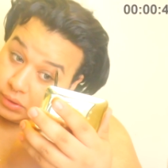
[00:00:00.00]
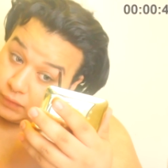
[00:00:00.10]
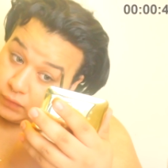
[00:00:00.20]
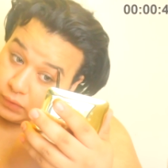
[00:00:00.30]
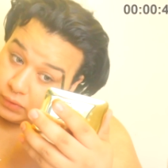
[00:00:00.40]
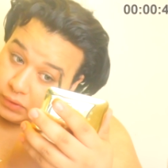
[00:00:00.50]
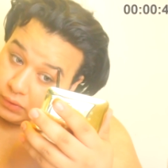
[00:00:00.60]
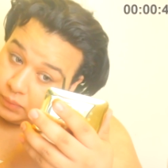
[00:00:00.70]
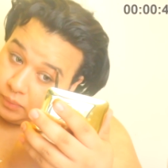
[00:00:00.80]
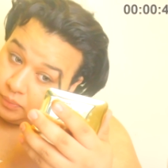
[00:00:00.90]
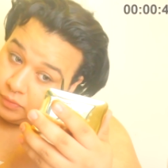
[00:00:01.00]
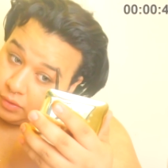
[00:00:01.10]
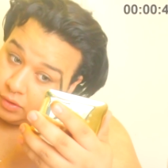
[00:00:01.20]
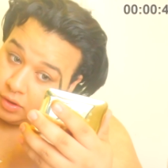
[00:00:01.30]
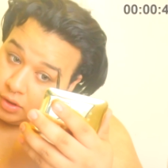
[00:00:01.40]
differently.
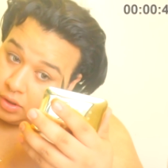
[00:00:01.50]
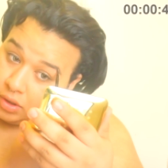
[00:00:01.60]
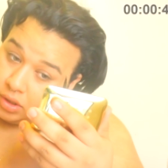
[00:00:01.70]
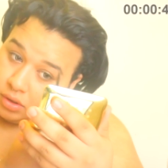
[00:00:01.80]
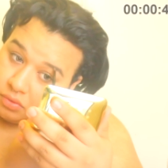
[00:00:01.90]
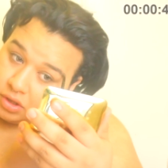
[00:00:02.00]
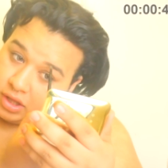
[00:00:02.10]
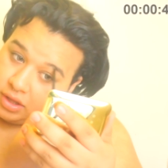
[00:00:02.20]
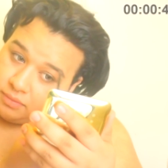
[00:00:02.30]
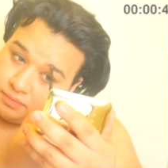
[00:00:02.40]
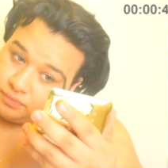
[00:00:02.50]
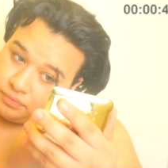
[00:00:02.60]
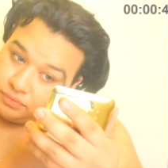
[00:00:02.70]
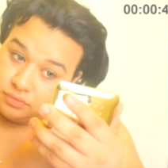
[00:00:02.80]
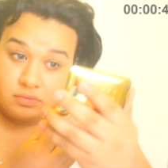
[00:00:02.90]
Okay,
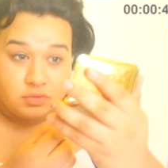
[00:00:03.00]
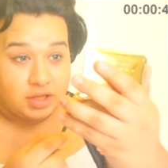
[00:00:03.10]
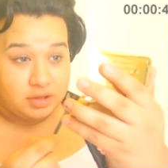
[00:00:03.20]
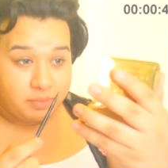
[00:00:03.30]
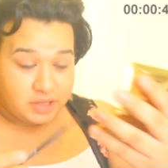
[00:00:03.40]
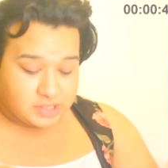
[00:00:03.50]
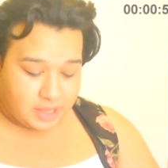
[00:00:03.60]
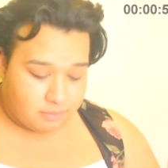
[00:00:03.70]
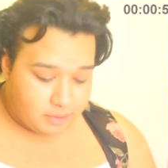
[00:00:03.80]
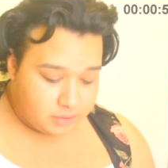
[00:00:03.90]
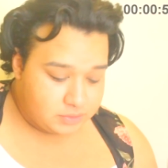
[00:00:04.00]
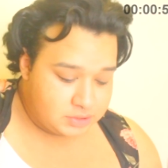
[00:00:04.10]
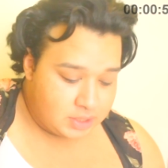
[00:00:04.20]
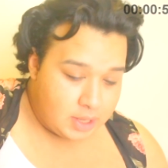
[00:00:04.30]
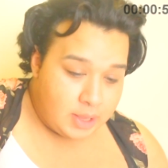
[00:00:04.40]
not the best
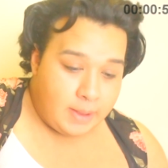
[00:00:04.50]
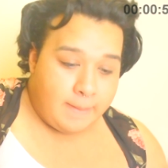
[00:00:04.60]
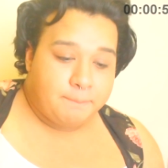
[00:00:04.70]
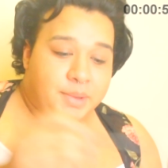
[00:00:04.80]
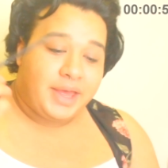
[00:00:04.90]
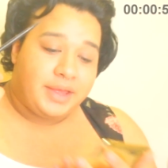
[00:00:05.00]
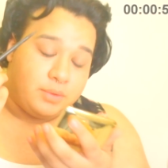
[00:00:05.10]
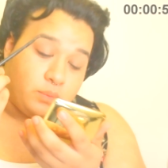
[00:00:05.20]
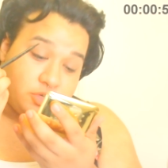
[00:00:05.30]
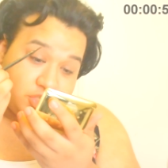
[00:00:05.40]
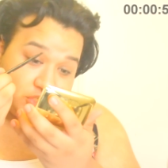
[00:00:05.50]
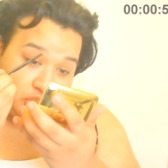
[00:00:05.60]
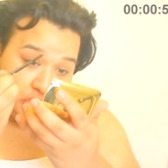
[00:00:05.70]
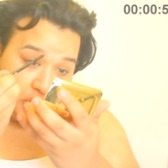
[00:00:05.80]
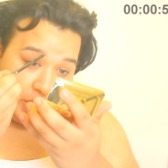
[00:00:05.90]
eyebrows, but we're
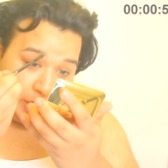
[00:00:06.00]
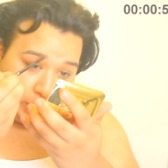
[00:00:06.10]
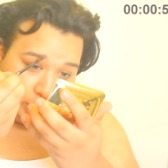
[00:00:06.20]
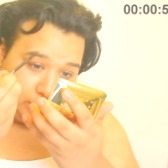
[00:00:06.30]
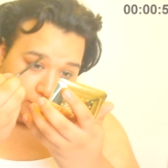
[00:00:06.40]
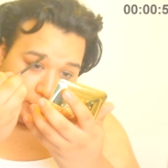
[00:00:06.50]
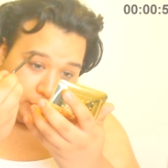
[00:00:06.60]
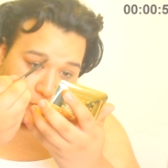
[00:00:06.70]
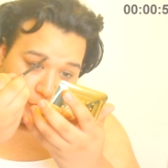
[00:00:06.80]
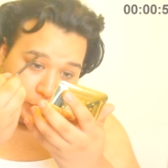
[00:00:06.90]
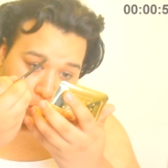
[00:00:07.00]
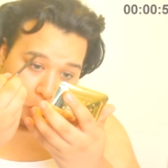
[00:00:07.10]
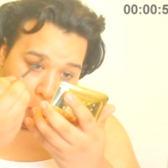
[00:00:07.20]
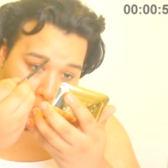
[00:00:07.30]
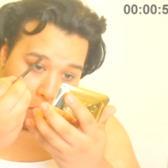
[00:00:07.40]
just trying to look pretty for a
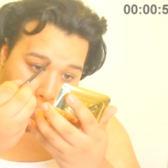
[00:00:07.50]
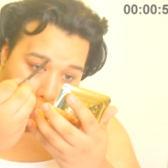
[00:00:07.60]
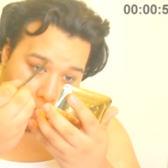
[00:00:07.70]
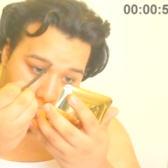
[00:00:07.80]
little bit.